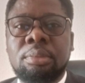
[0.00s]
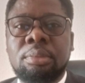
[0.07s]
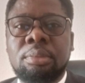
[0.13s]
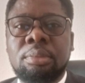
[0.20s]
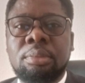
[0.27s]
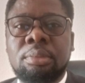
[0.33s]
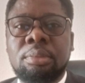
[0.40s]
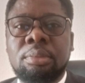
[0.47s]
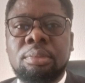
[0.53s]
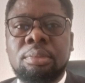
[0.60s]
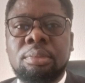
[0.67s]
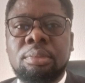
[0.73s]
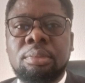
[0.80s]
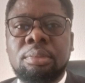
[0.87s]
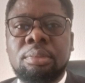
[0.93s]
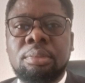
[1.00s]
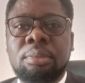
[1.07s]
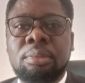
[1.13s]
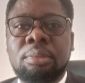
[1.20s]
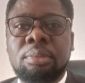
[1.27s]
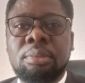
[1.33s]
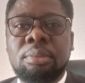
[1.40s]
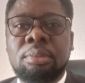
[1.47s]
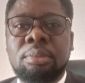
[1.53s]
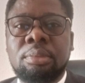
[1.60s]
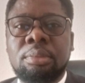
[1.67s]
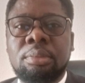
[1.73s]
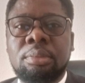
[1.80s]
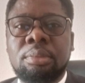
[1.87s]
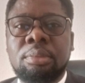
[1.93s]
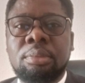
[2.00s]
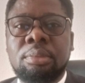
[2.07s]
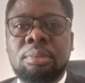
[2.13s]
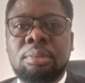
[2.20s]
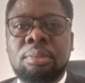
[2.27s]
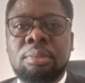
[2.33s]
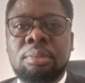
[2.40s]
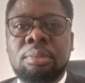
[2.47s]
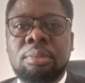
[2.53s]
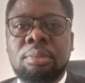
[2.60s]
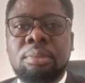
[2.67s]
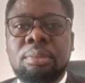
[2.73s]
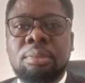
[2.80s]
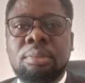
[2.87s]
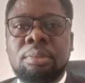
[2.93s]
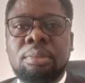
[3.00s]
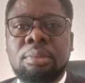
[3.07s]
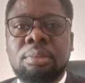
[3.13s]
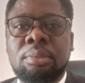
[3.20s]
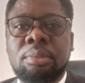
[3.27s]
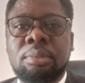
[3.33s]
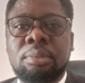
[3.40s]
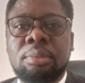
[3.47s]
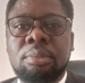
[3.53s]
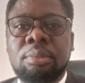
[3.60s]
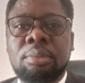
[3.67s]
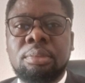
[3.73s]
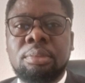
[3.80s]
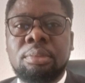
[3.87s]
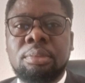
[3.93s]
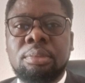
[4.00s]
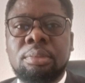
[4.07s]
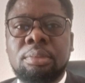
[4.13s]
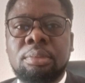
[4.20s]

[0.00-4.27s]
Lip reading: No words are spoken by the person on screen.